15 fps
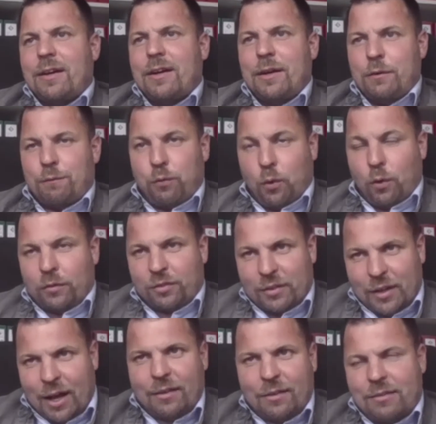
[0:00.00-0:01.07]
for
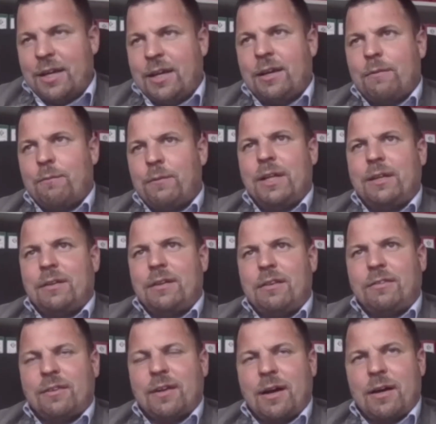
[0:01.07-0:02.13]
starting with
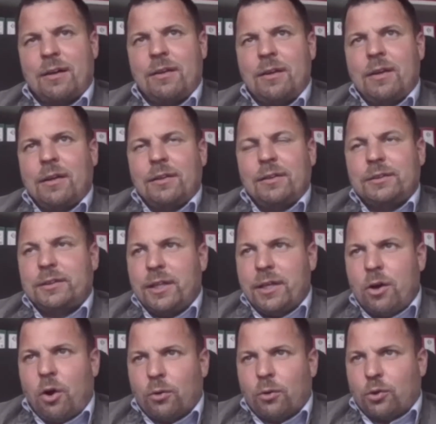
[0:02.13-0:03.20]
this
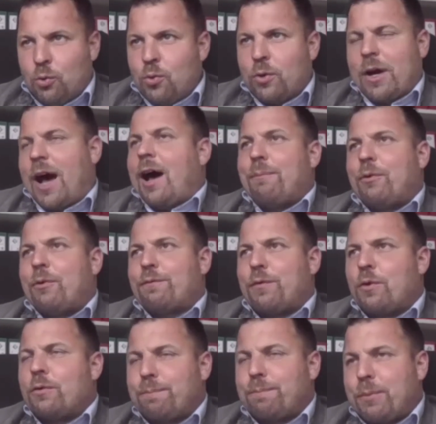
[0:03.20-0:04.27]
CO2 carbon
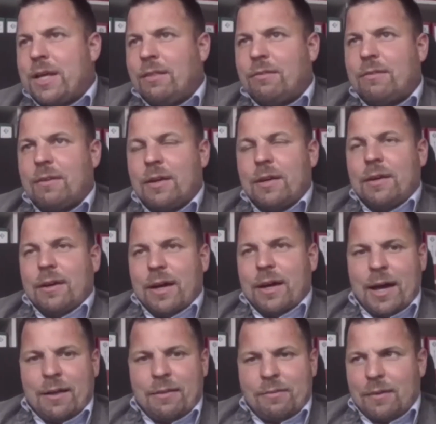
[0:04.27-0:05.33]
footprint.
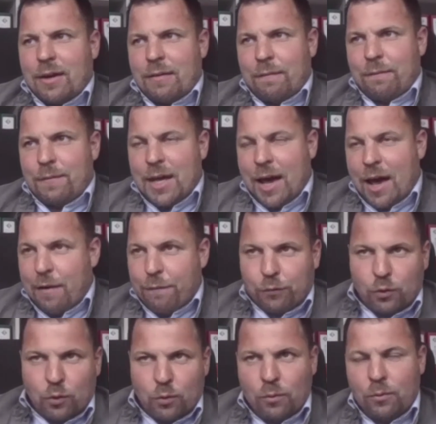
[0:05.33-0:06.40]
And we have
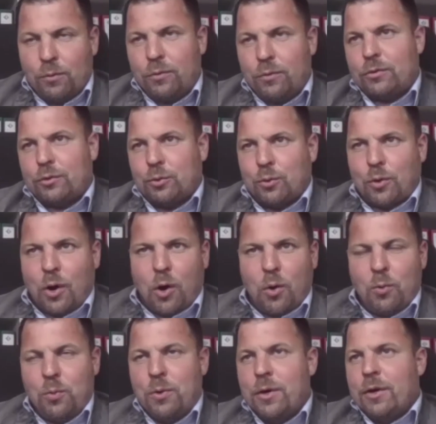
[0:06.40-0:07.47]
to
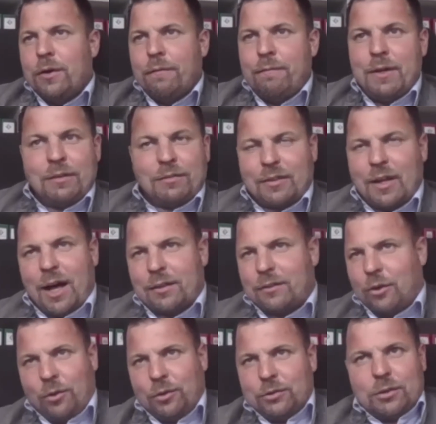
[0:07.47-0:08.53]
go, we start
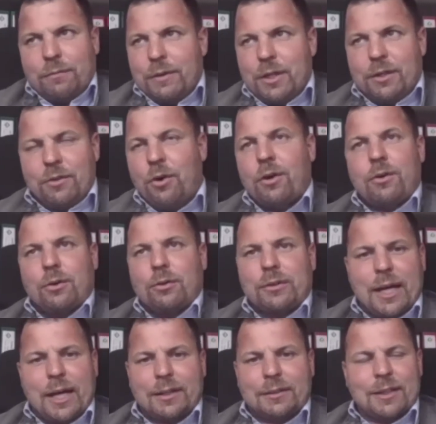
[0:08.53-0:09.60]
also with
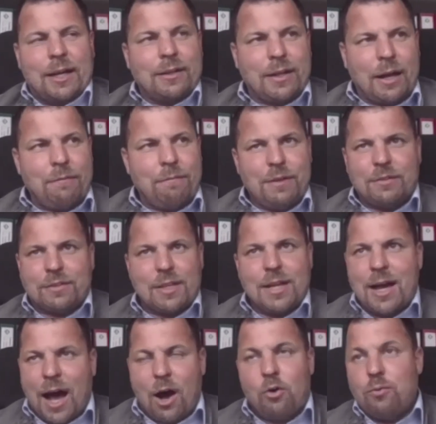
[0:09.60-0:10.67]
OEKOTEX, and then we see
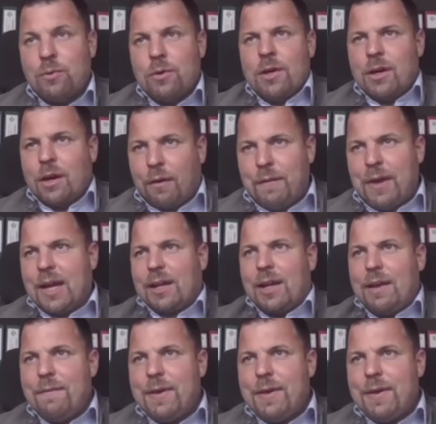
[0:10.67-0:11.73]
how
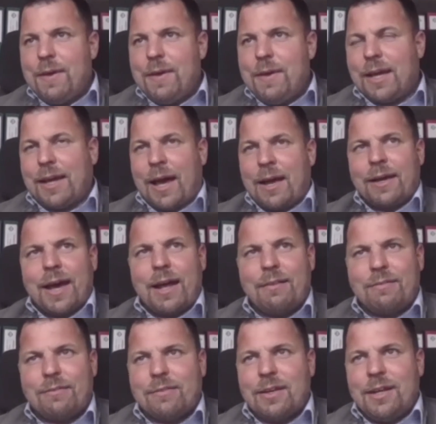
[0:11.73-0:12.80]
quickly we can
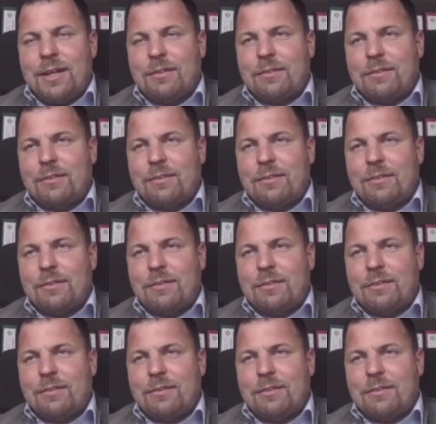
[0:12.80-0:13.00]
get it